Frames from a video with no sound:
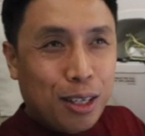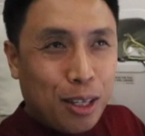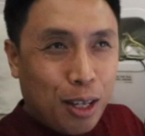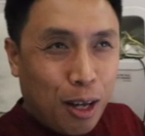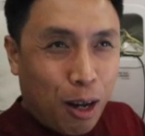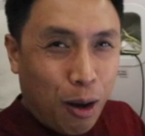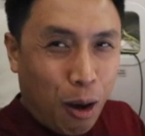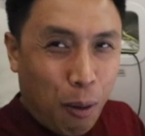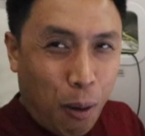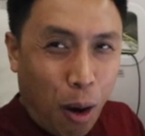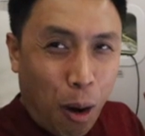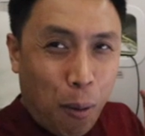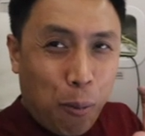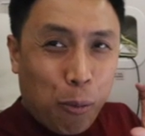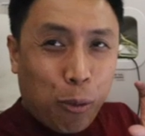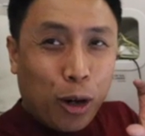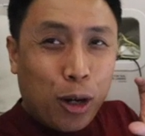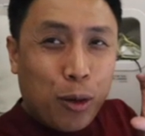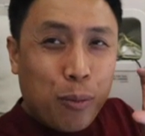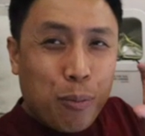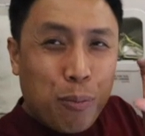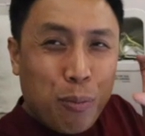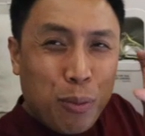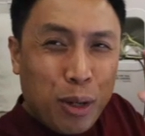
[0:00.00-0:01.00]
the
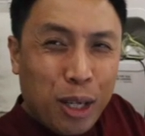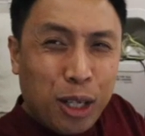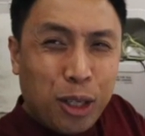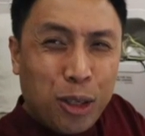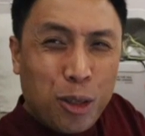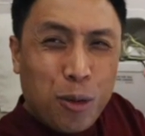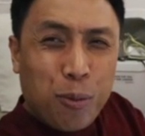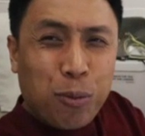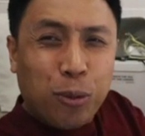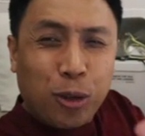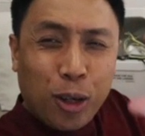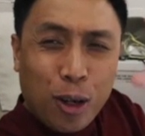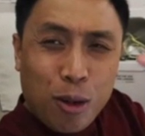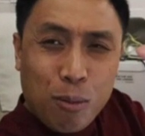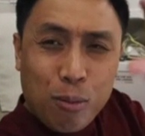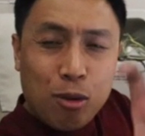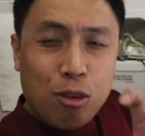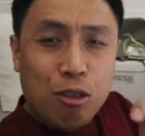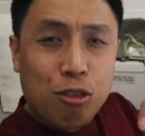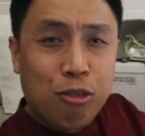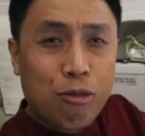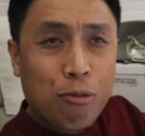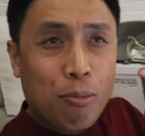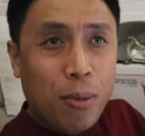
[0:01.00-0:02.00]
upward medium-term
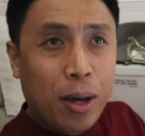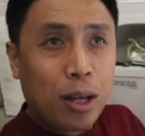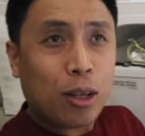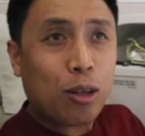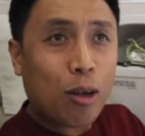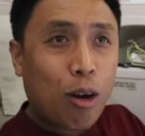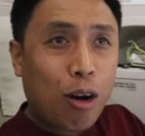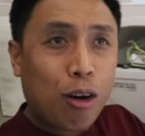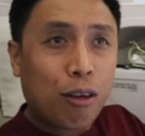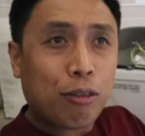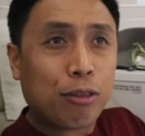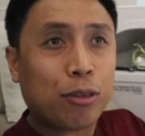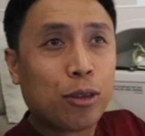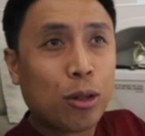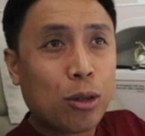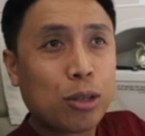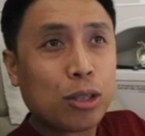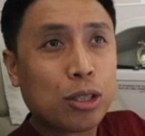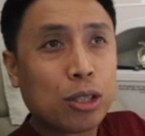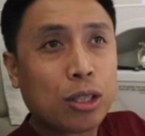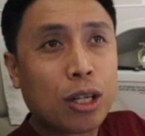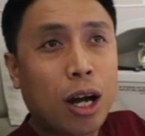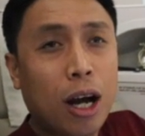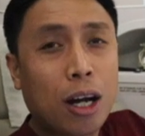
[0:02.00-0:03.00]
movement of
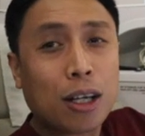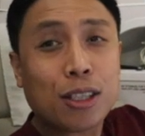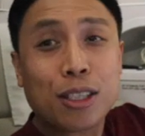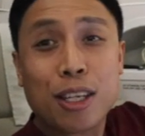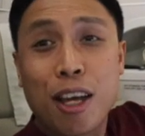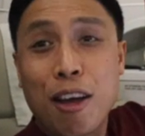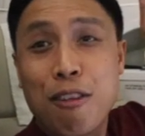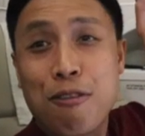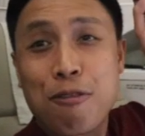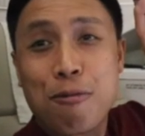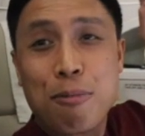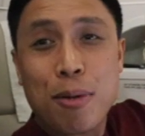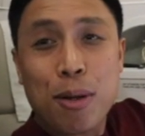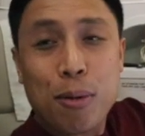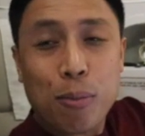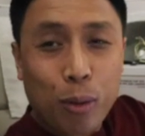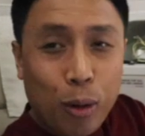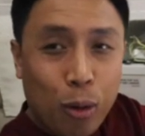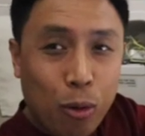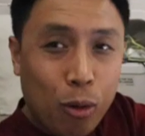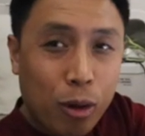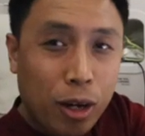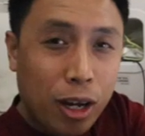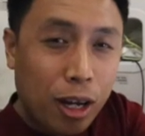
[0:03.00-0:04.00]
those stocks have been
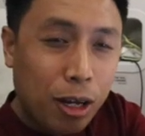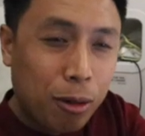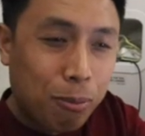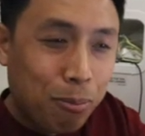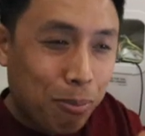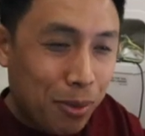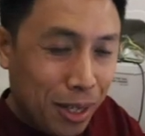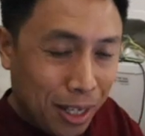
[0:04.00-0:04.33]
broken.